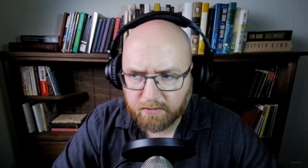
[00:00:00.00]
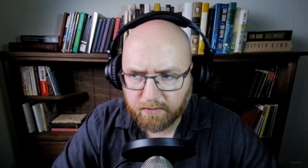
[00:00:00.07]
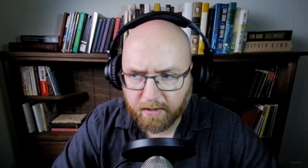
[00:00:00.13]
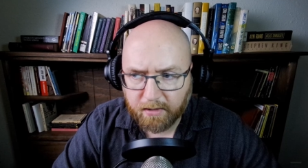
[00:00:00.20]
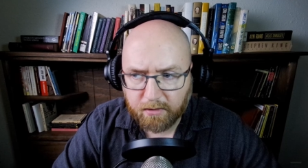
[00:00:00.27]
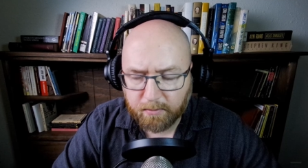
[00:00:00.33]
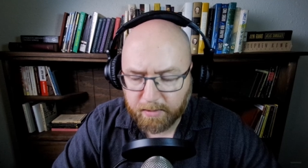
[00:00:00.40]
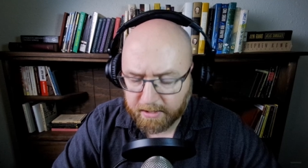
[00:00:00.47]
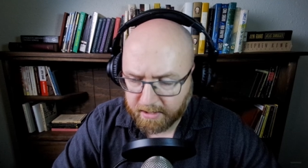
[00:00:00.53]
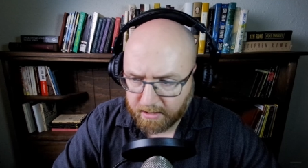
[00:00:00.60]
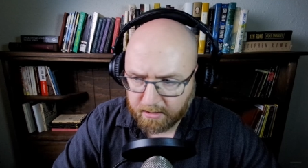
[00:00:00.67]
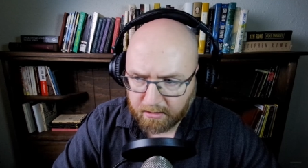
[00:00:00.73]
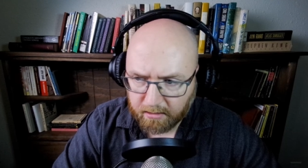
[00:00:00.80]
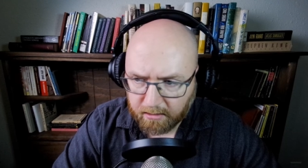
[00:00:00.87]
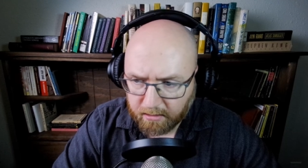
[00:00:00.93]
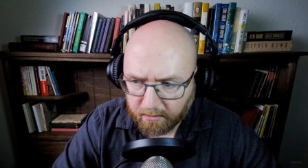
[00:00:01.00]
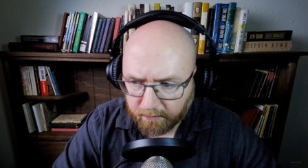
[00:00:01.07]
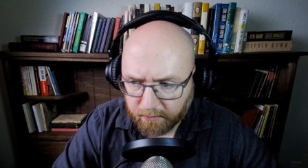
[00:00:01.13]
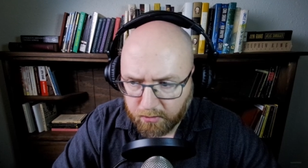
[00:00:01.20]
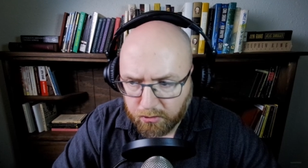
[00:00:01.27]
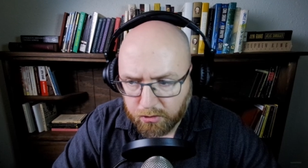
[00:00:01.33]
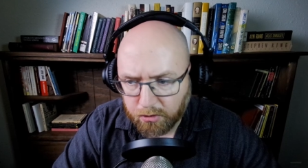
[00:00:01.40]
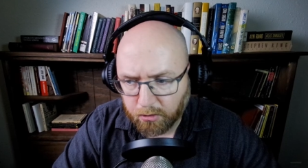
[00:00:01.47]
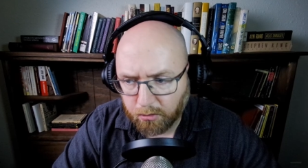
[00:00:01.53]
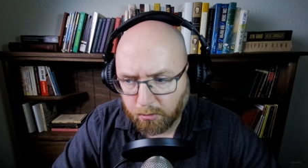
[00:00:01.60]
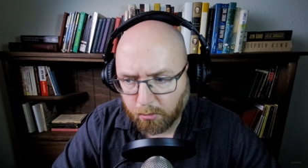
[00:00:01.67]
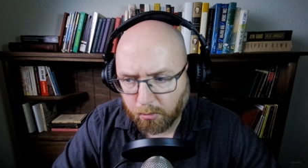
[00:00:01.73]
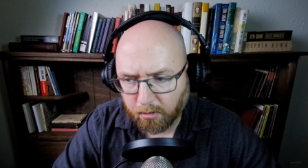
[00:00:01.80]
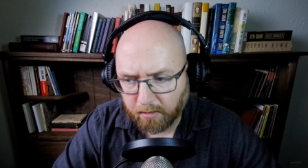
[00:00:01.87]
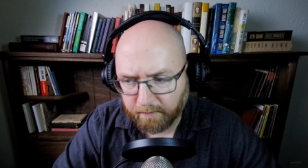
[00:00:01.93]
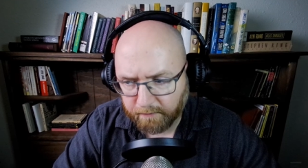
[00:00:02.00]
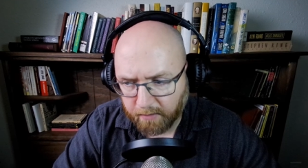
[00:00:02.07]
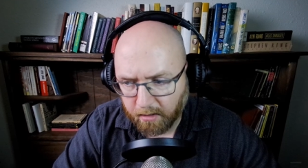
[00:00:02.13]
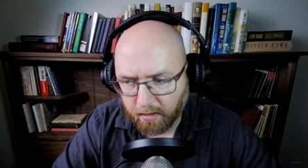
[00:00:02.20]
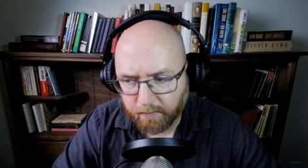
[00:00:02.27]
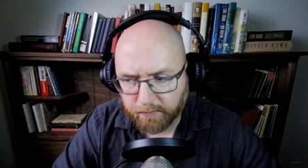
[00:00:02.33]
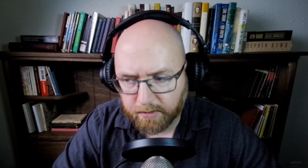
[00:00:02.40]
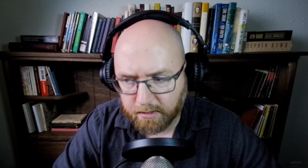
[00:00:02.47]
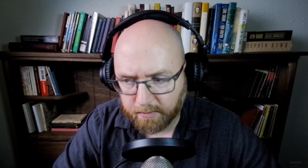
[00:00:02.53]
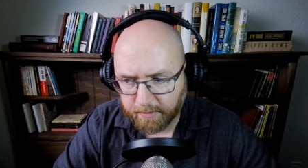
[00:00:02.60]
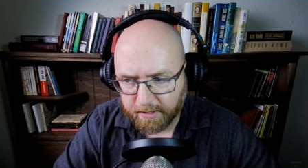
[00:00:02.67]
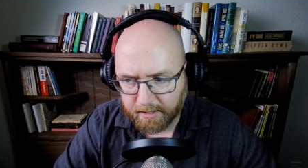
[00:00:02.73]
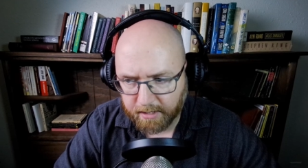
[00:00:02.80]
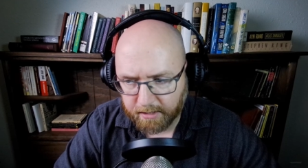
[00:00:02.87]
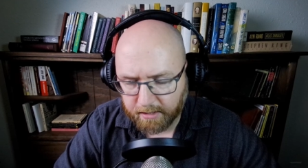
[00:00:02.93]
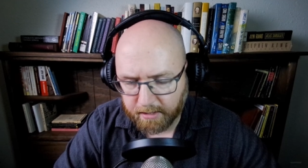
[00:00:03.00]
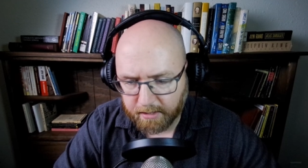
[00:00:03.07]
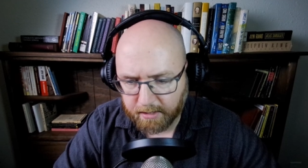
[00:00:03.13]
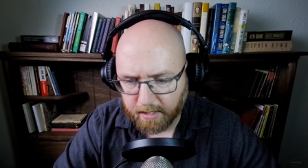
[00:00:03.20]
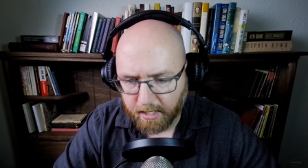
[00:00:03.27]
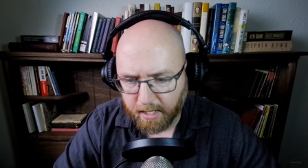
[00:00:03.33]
found to be sentient in the future or evolves to be sentient,